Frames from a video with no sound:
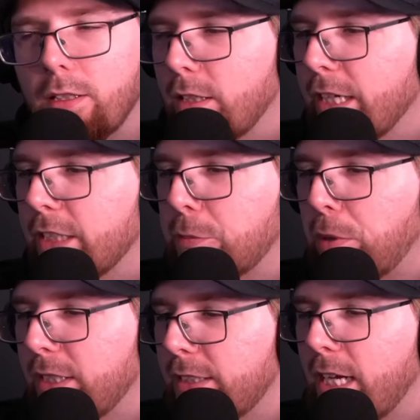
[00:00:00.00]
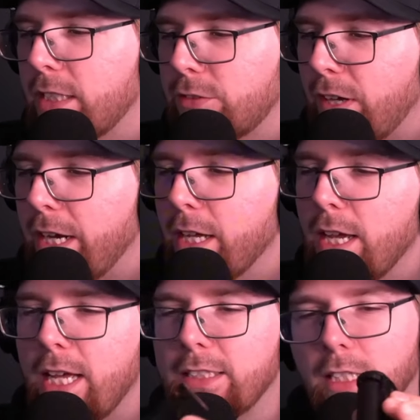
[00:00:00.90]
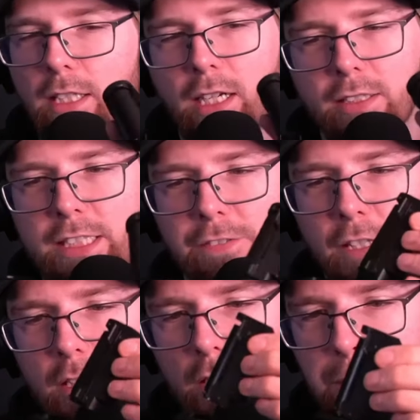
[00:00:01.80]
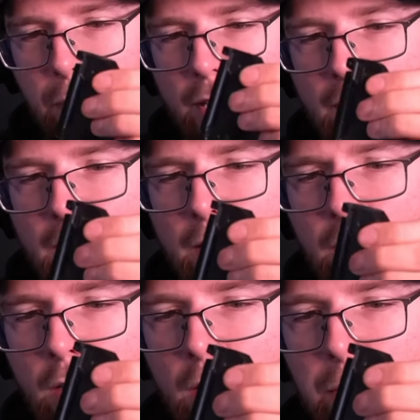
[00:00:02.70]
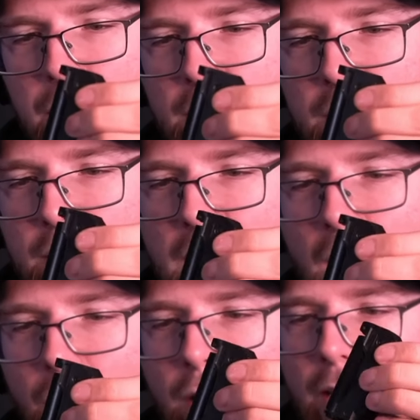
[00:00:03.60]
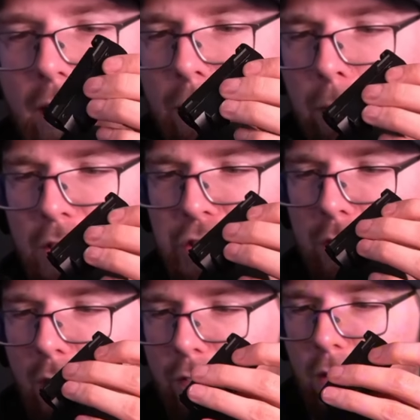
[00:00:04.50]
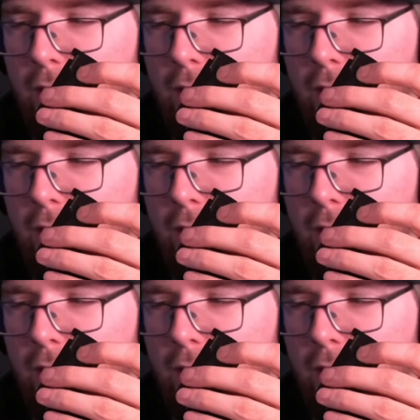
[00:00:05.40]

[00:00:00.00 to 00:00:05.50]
Like, it's pretty satisfying. It's a little difficult putting in because there's not really much of a